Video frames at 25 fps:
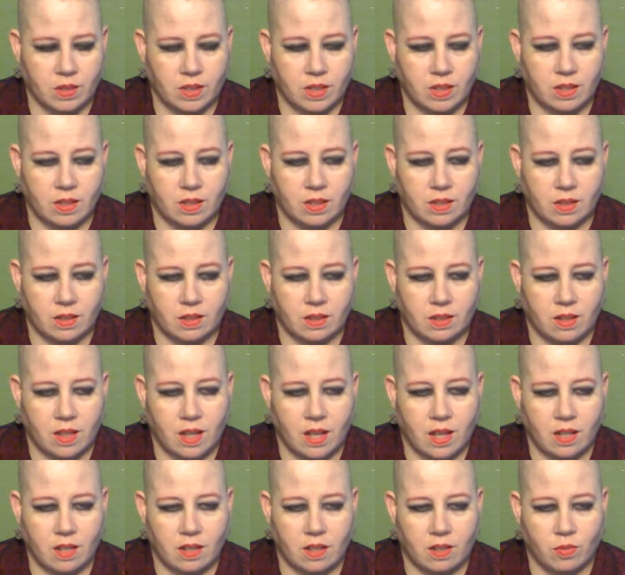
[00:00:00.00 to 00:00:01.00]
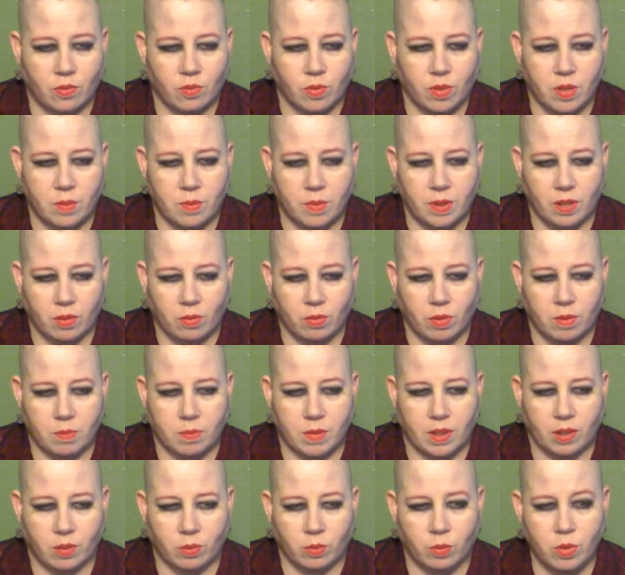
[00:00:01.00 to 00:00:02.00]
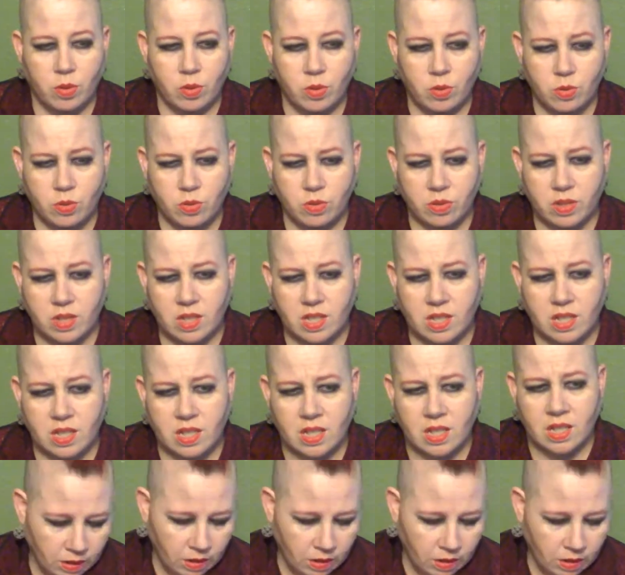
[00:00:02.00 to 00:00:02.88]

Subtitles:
I had a friend of mine read my runes,